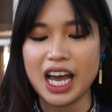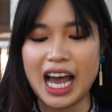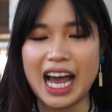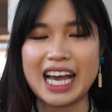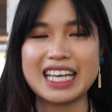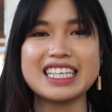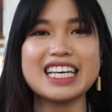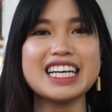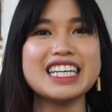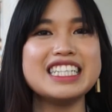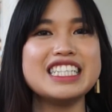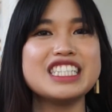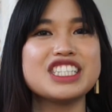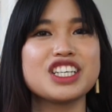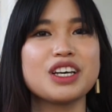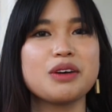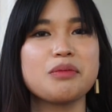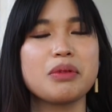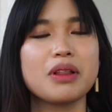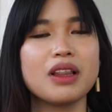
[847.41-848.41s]
I think I need
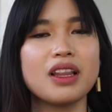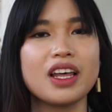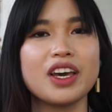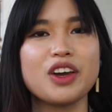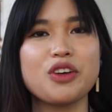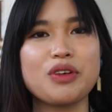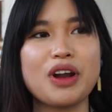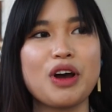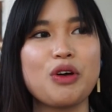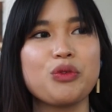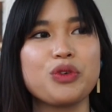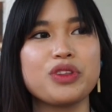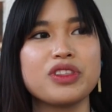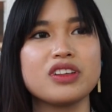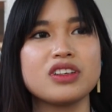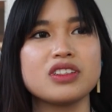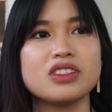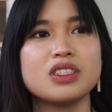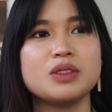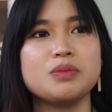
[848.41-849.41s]
to play around with
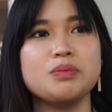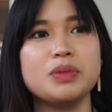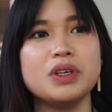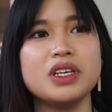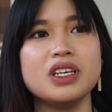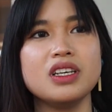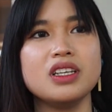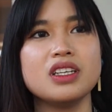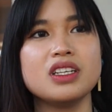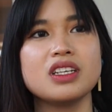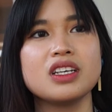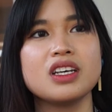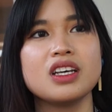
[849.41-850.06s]
the speed